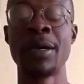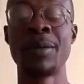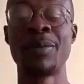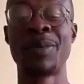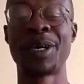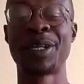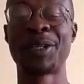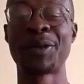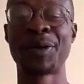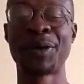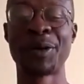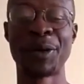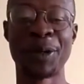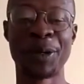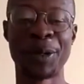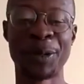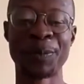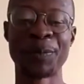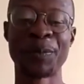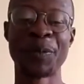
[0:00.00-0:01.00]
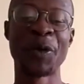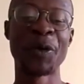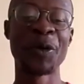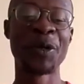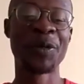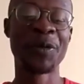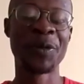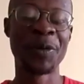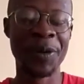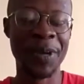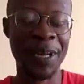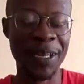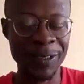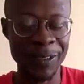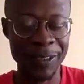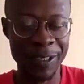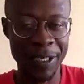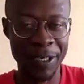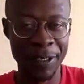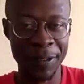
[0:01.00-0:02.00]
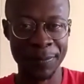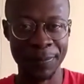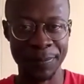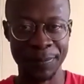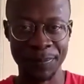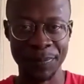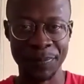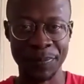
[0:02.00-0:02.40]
But all in all, I'll say